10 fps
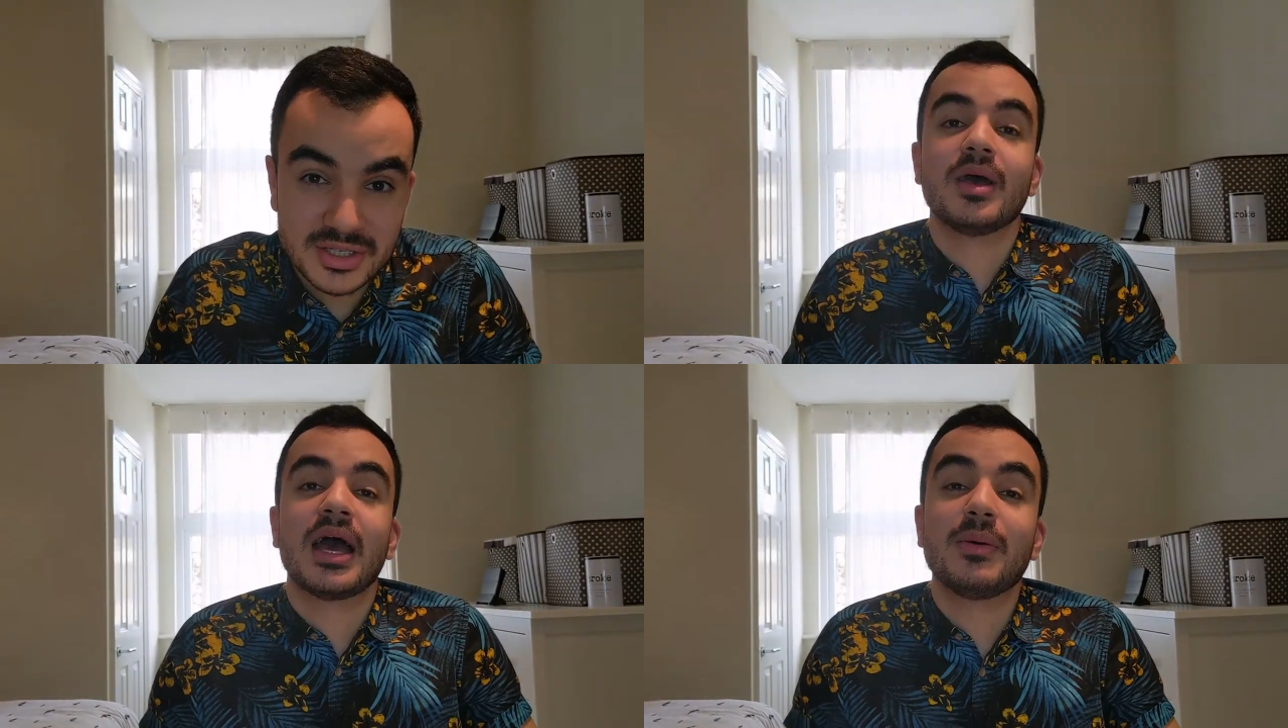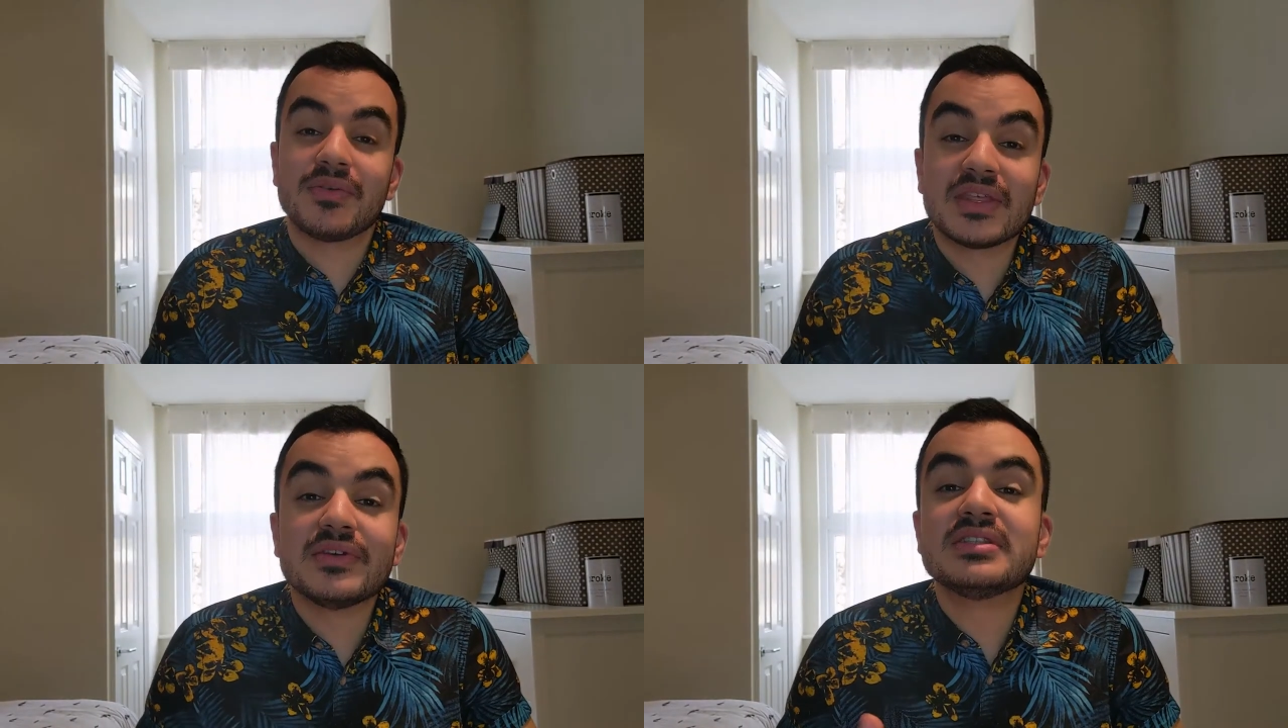However,
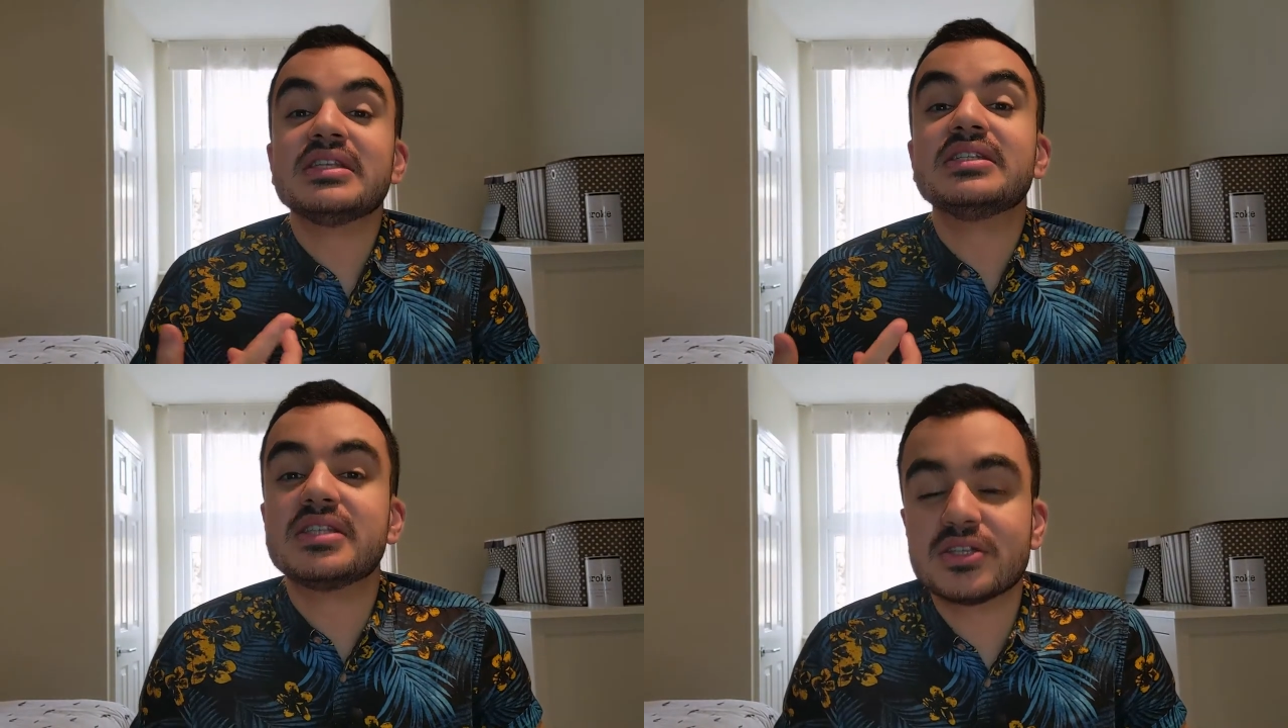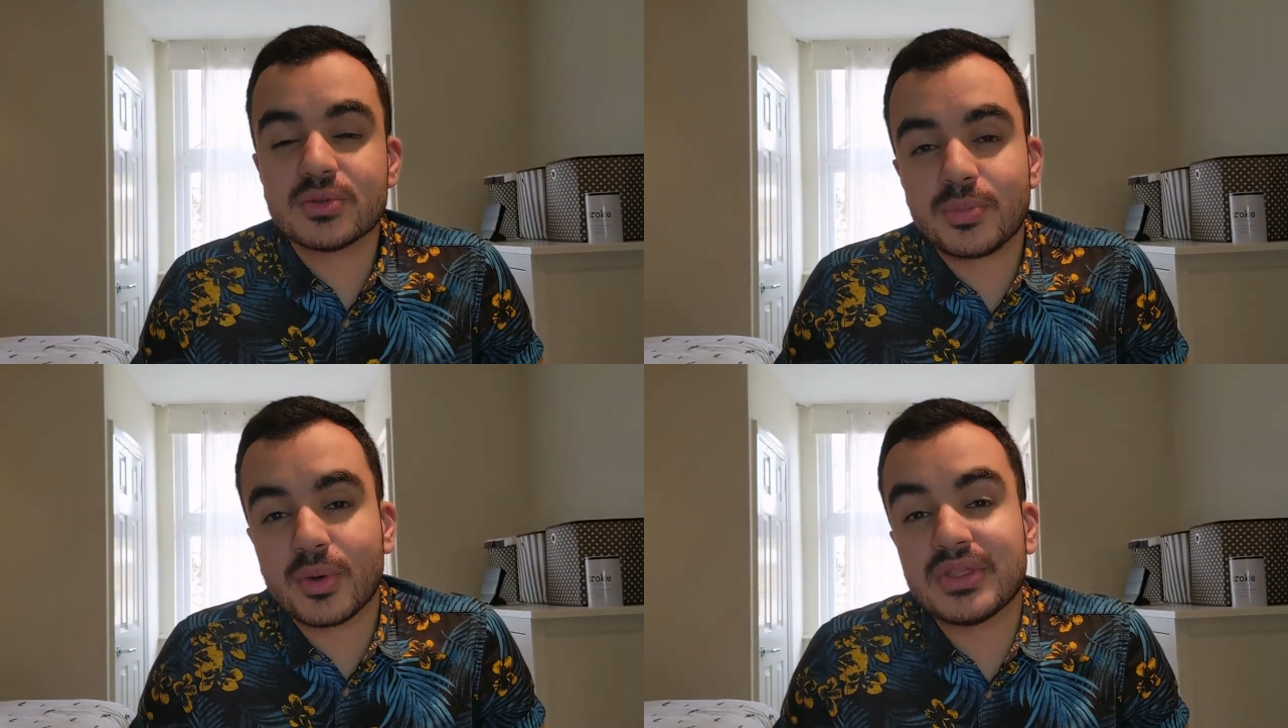there is an
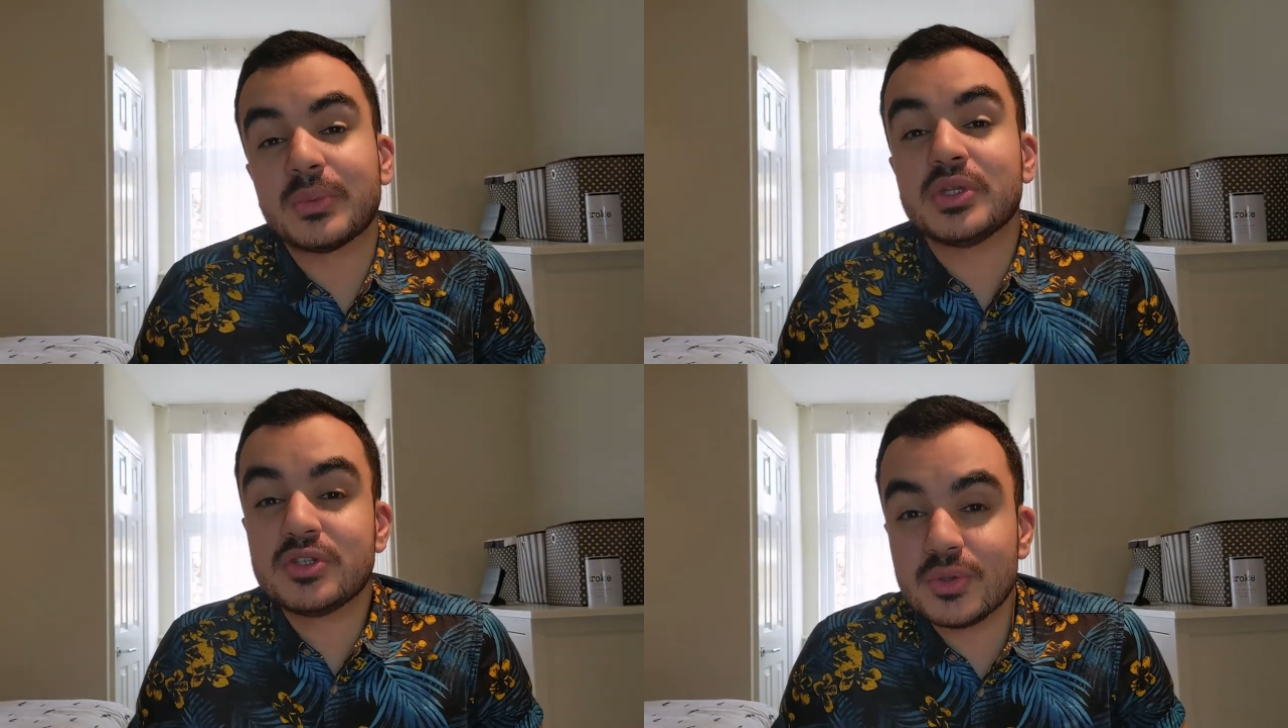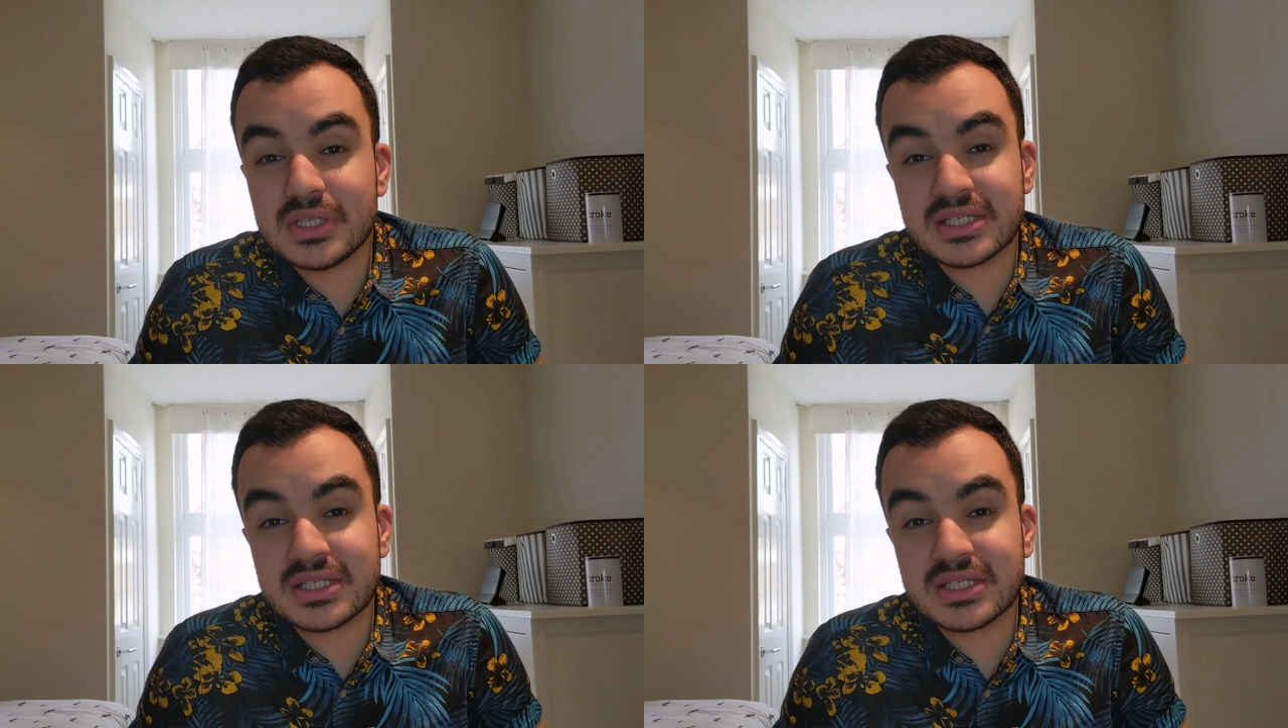additional point that we do need